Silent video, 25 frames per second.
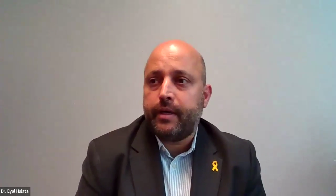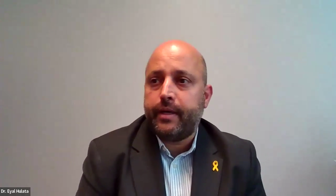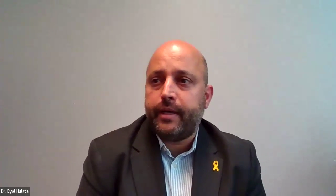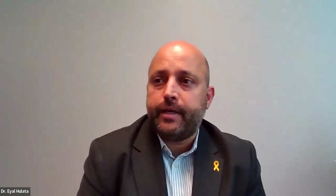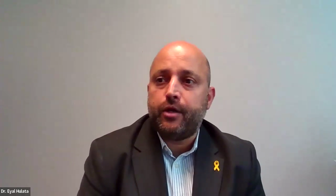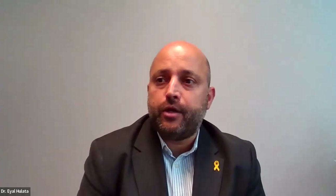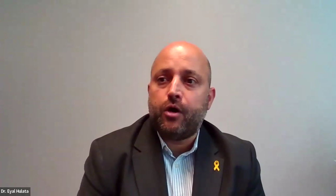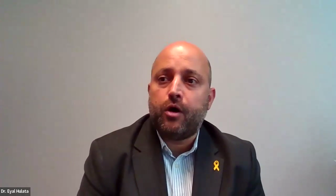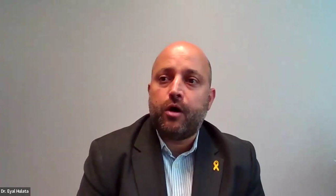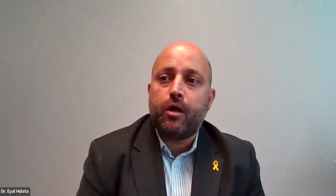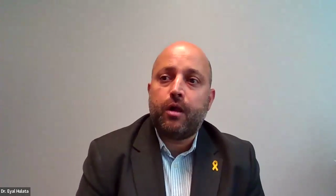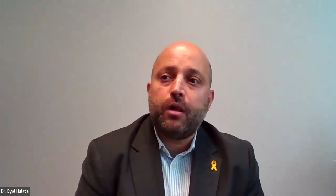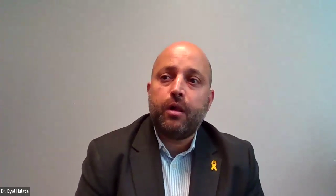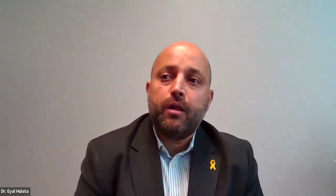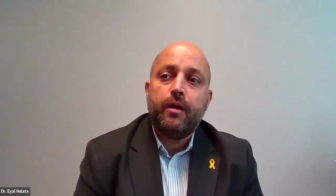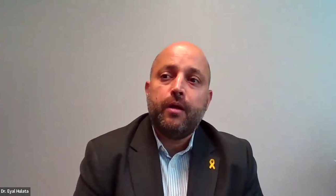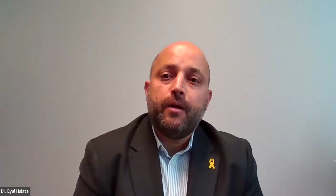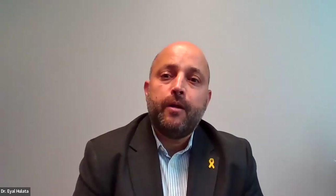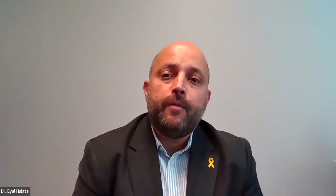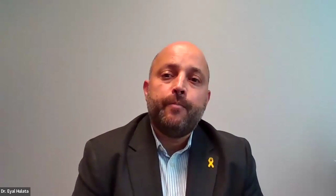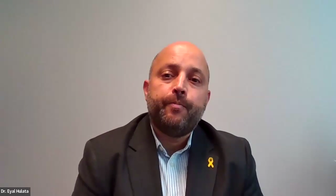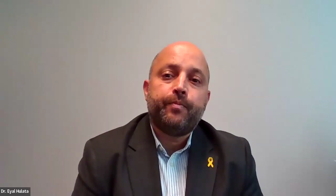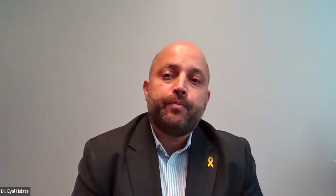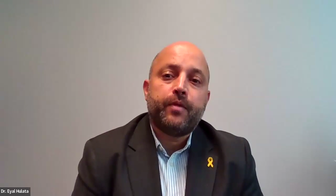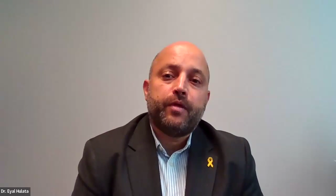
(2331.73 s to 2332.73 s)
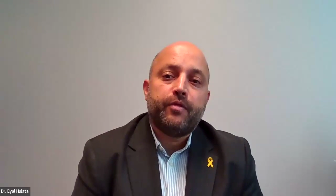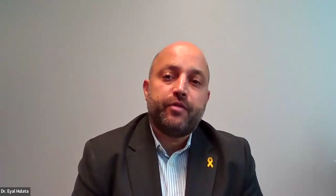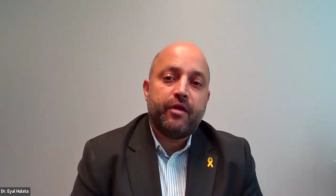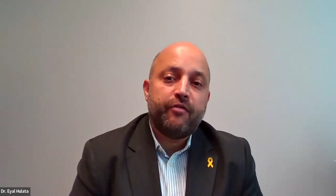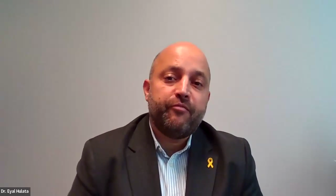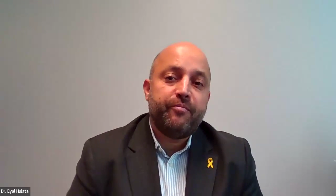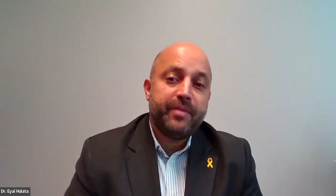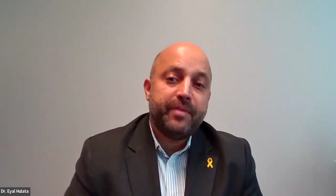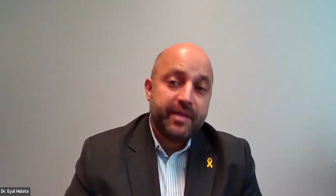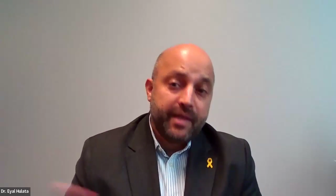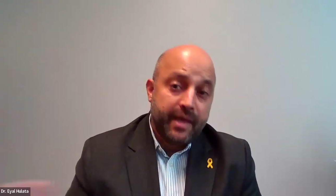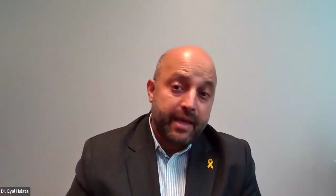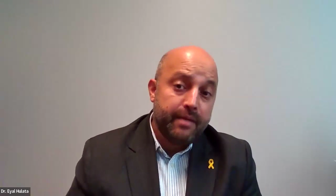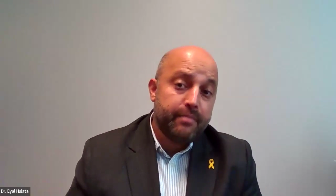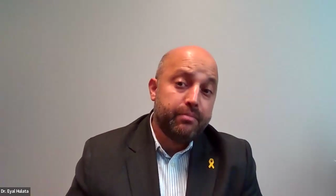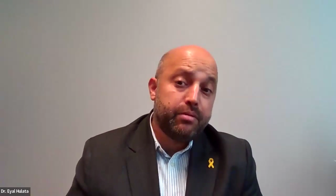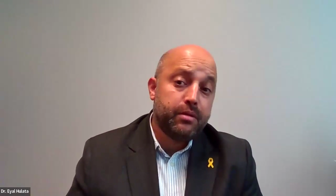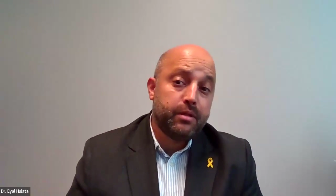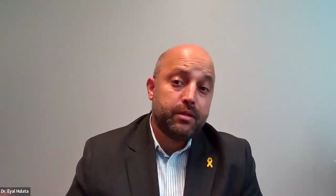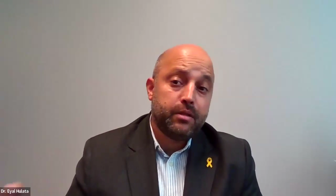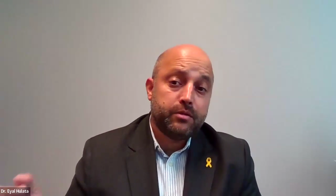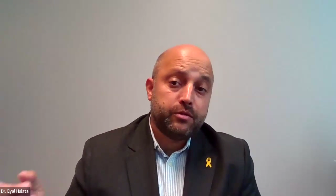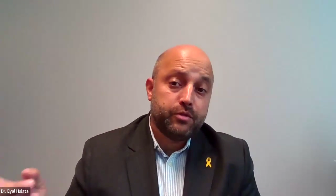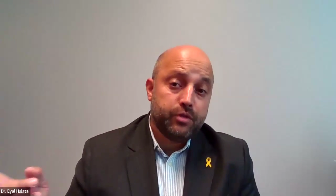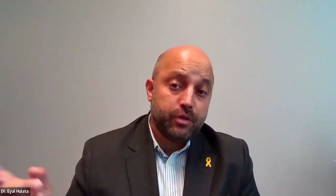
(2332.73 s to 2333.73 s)
at all, they've been
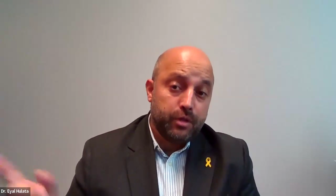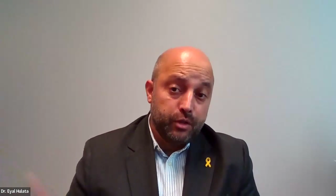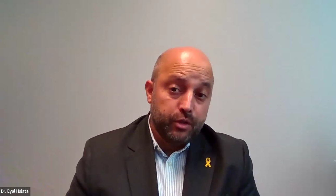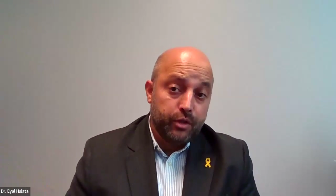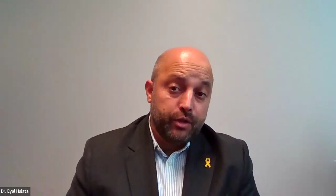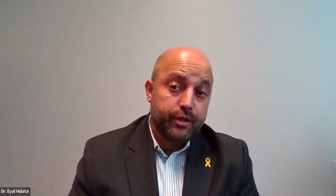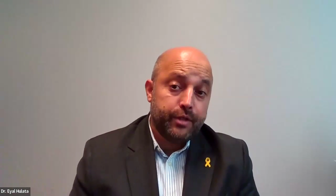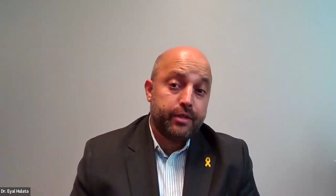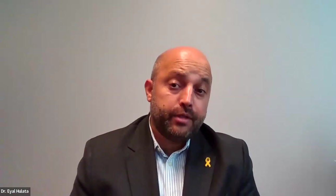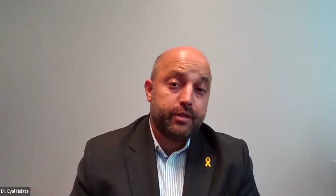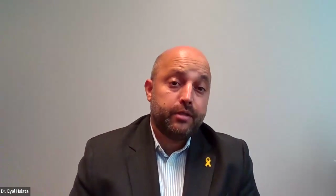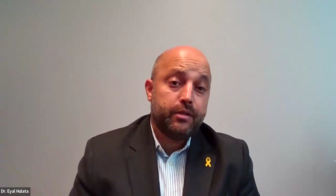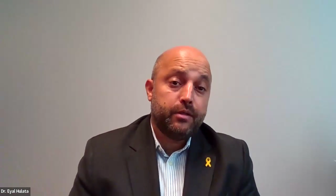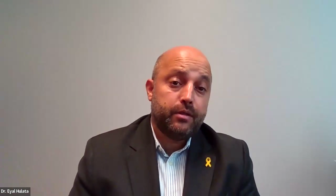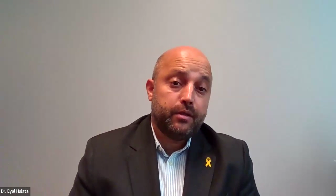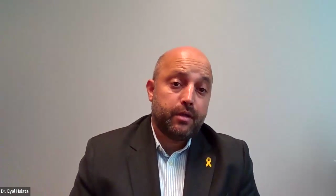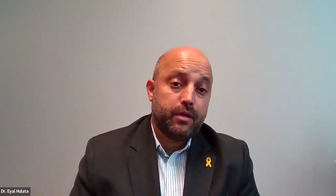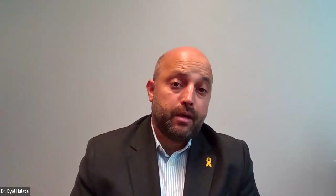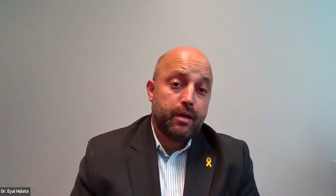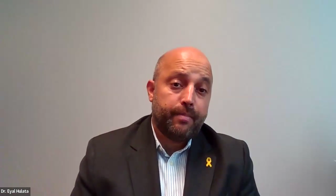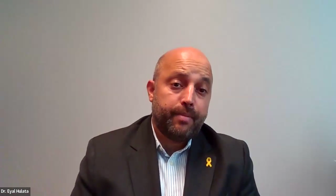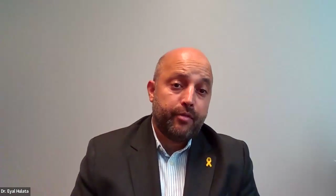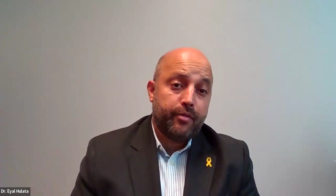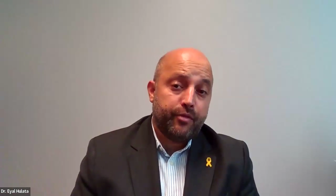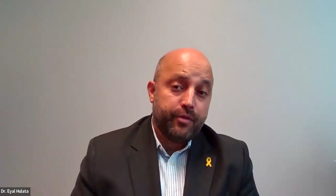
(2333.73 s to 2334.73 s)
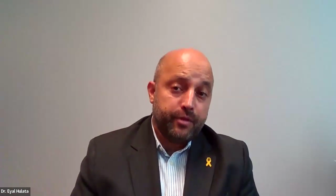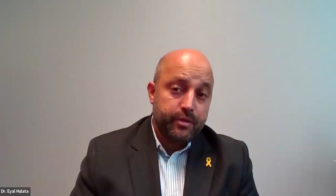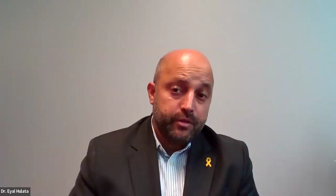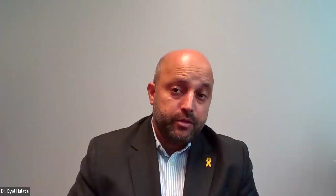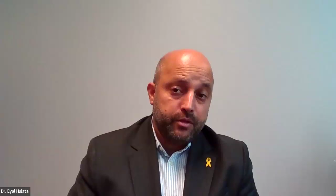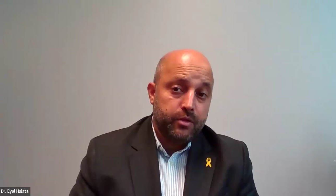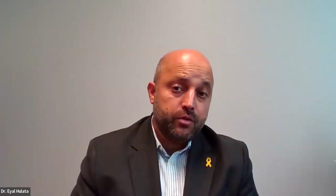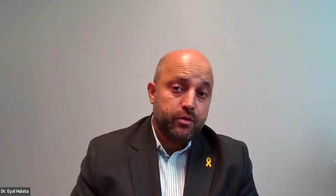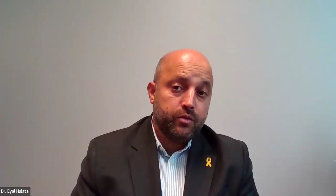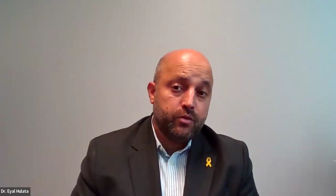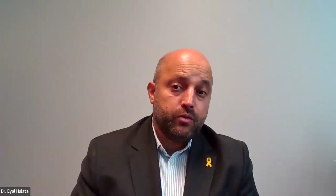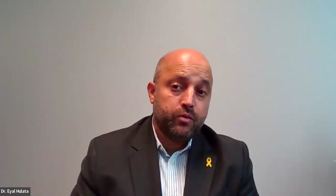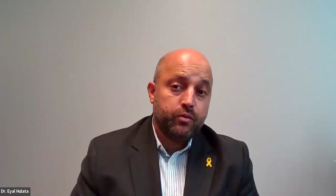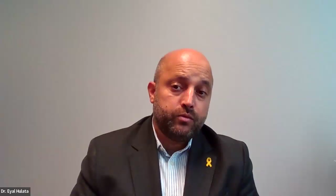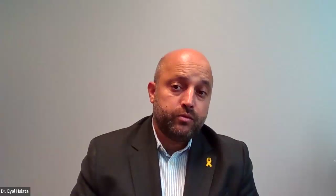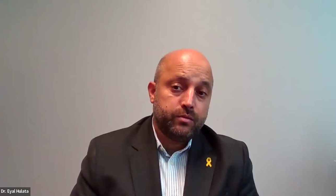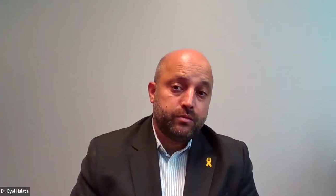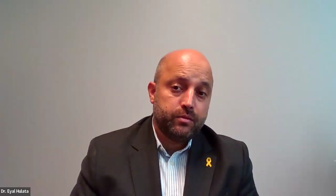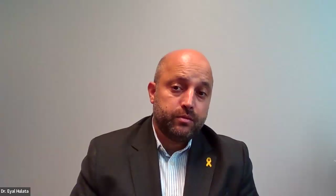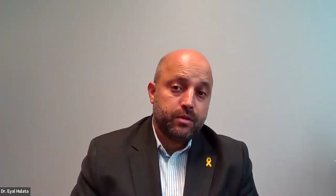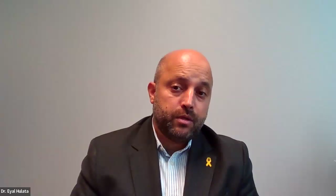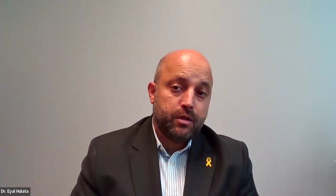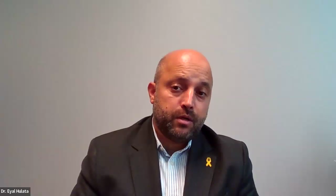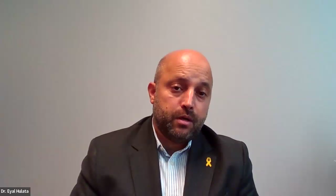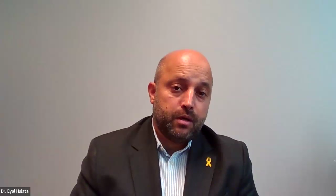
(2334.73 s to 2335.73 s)
able to learn about the new
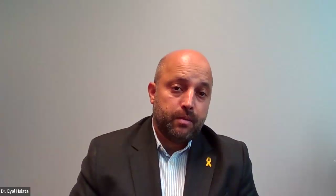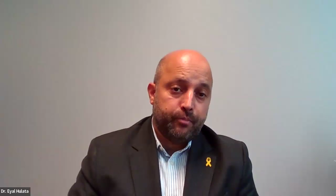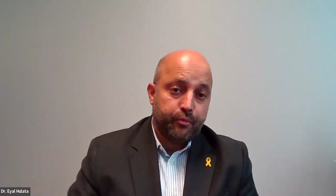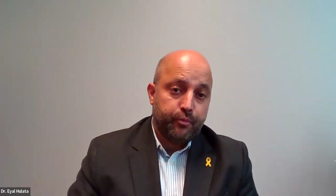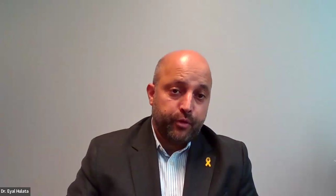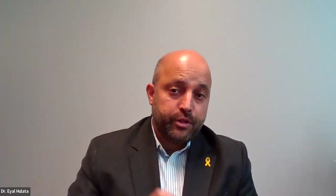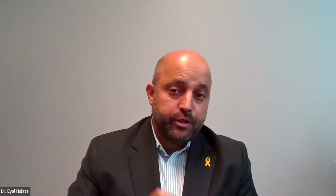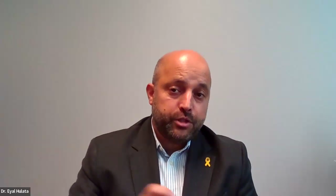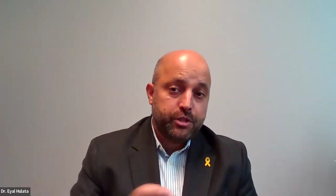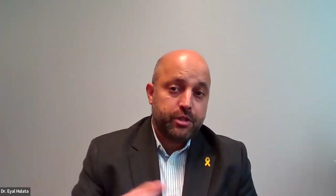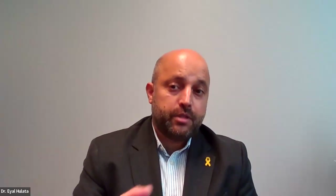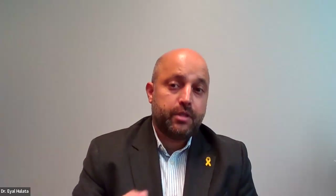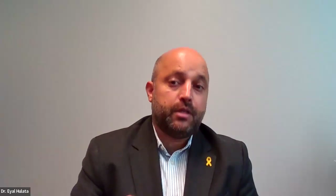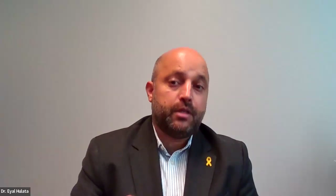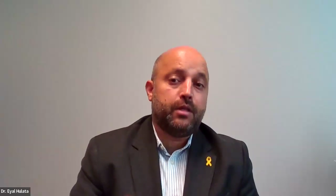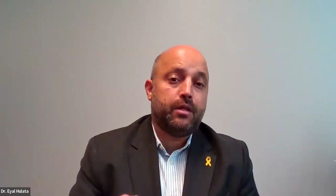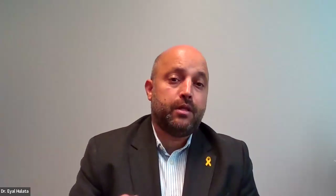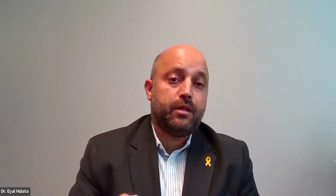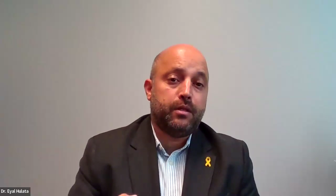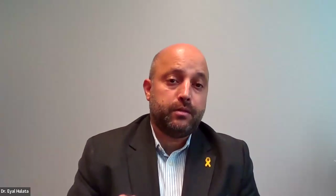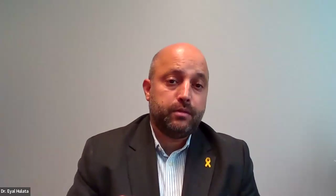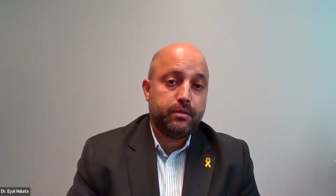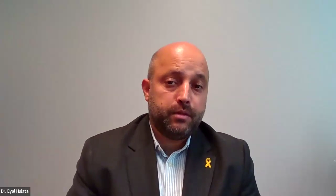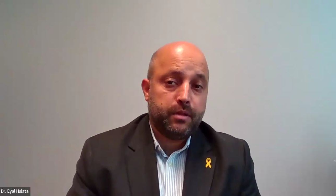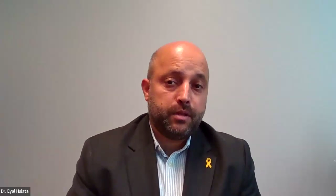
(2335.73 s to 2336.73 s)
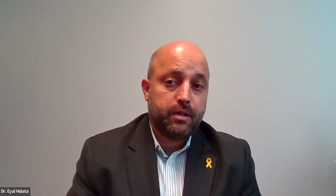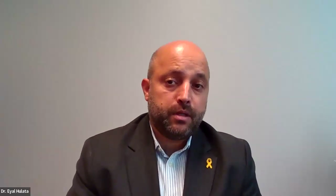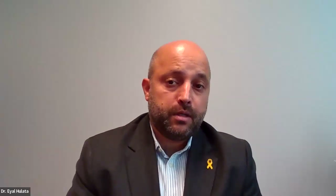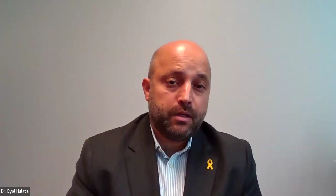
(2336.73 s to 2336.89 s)
operational